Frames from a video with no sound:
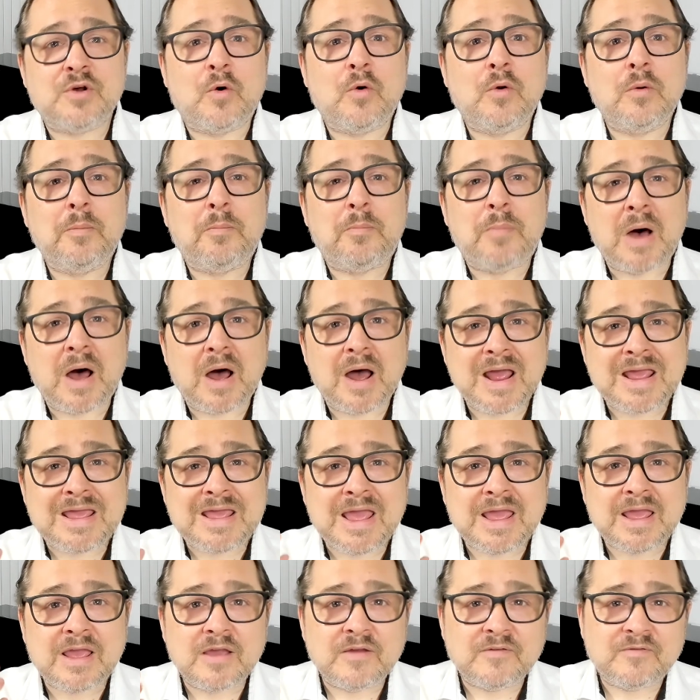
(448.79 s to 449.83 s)
or
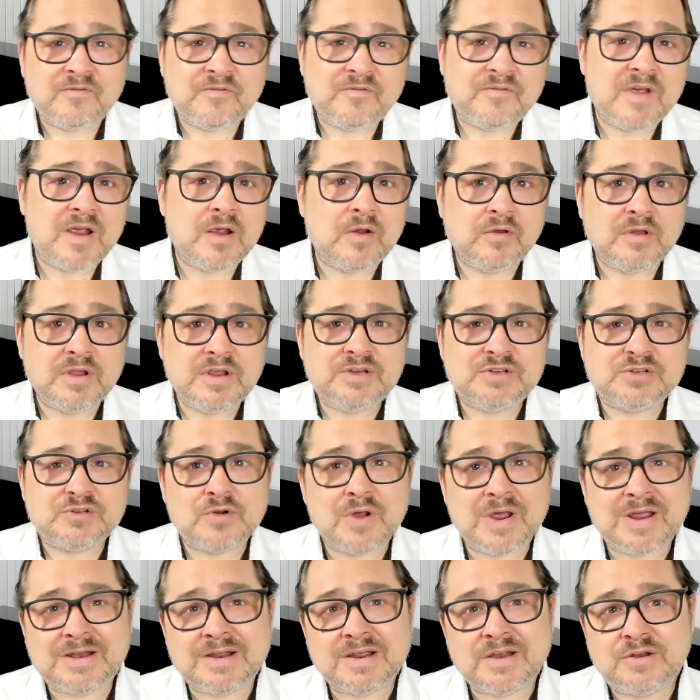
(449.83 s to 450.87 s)
buying fairly
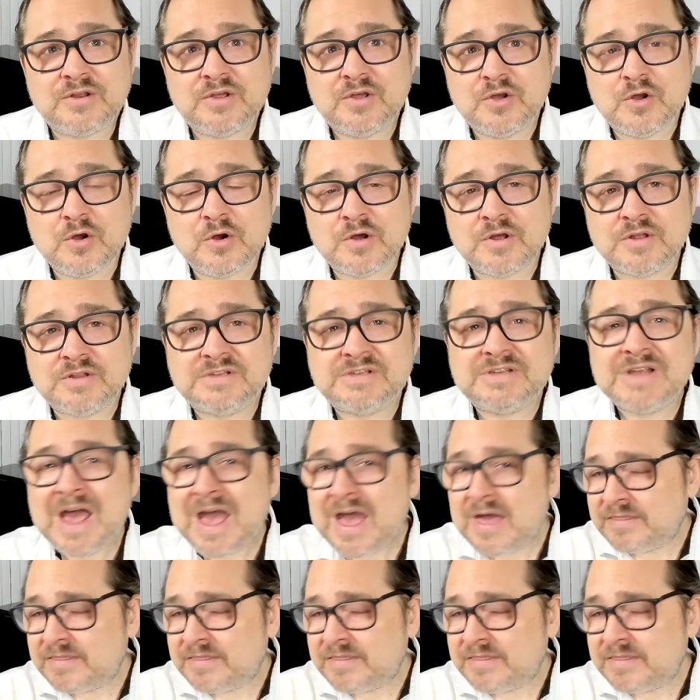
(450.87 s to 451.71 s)
traded goods,